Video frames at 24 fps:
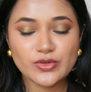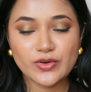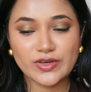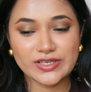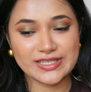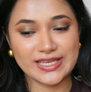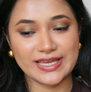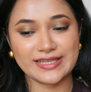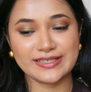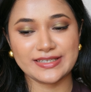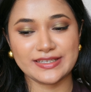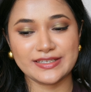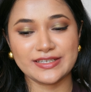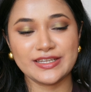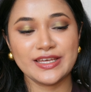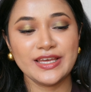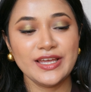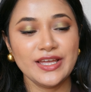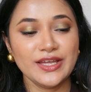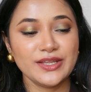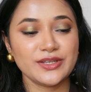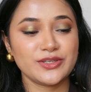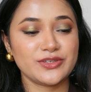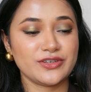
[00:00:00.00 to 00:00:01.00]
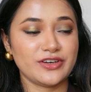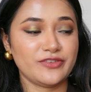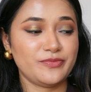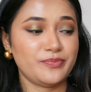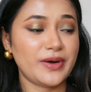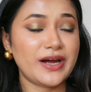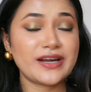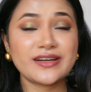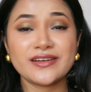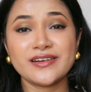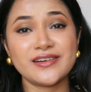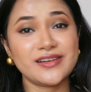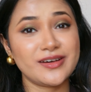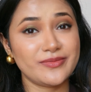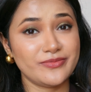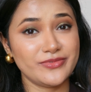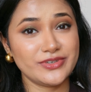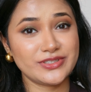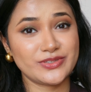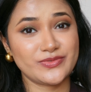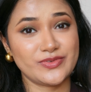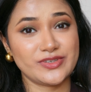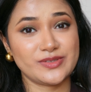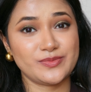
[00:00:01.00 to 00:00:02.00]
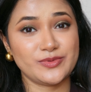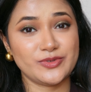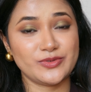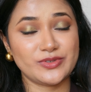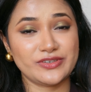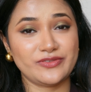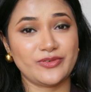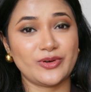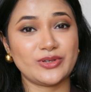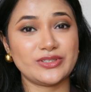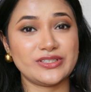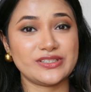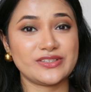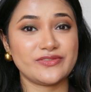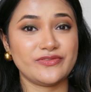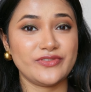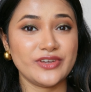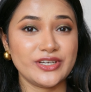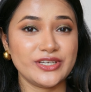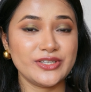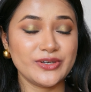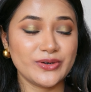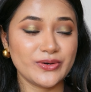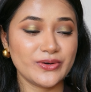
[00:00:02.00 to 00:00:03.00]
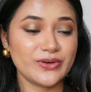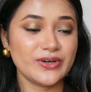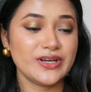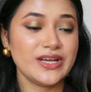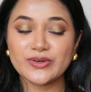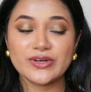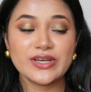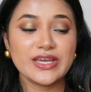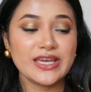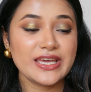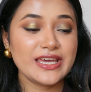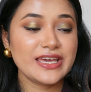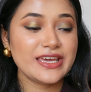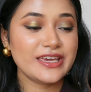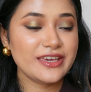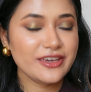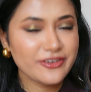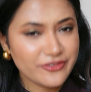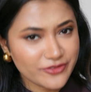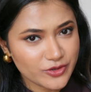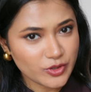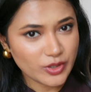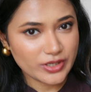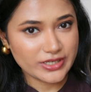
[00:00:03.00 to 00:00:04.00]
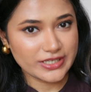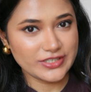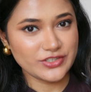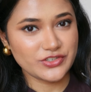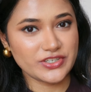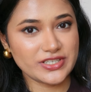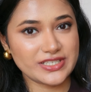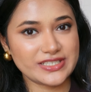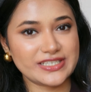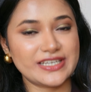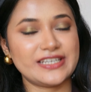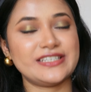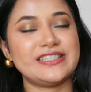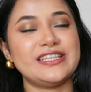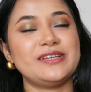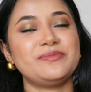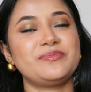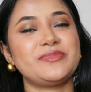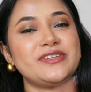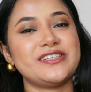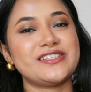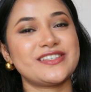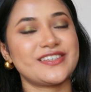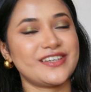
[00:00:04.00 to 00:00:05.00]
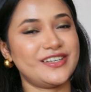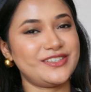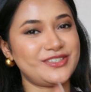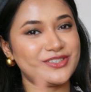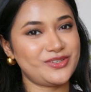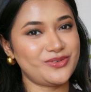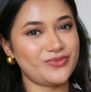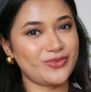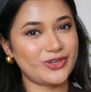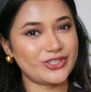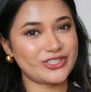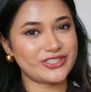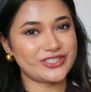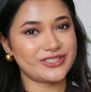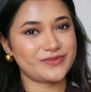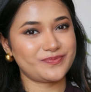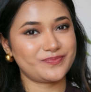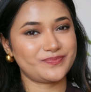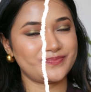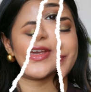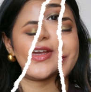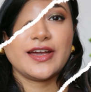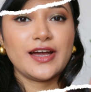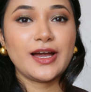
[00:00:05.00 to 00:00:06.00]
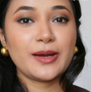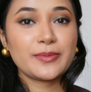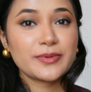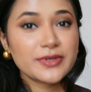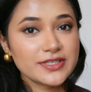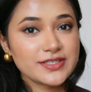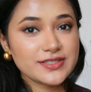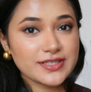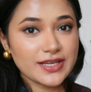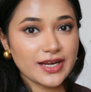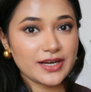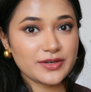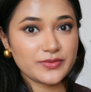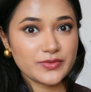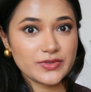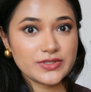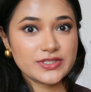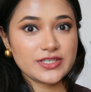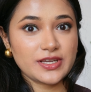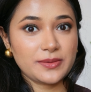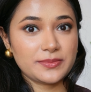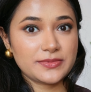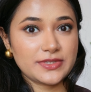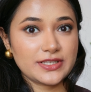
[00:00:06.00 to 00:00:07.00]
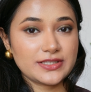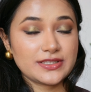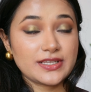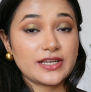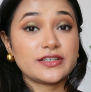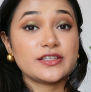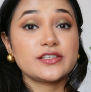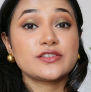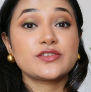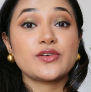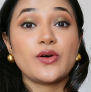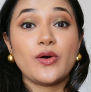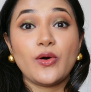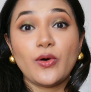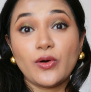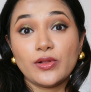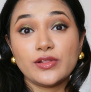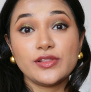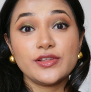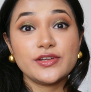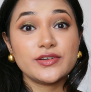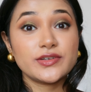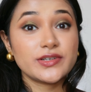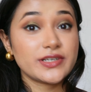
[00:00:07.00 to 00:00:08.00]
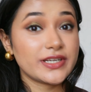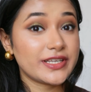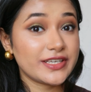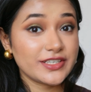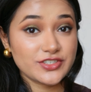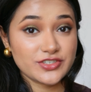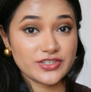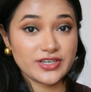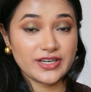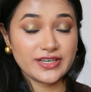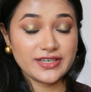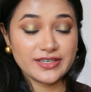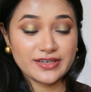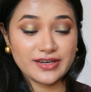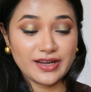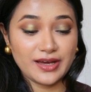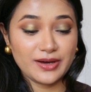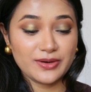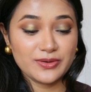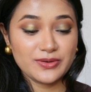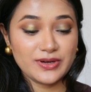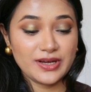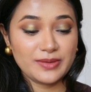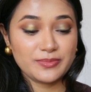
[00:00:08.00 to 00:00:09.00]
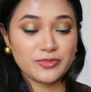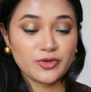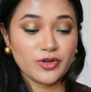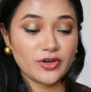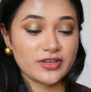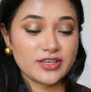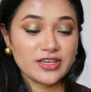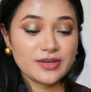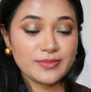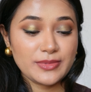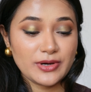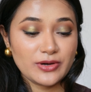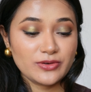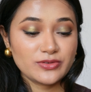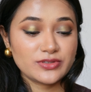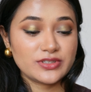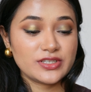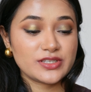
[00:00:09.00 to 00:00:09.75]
excited to have partnered up with Swiss Beauty for this video. If you are interested, then please continue watching. I'm gonna start with something that is all the rage right now. I'm talking about